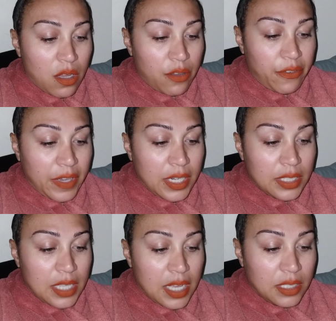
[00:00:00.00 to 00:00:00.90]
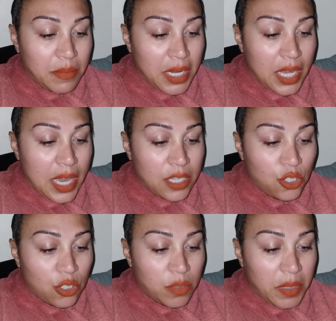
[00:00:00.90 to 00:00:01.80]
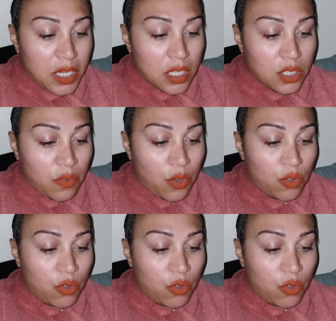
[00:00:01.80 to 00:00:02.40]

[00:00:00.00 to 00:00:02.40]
Phoenix has many angels because of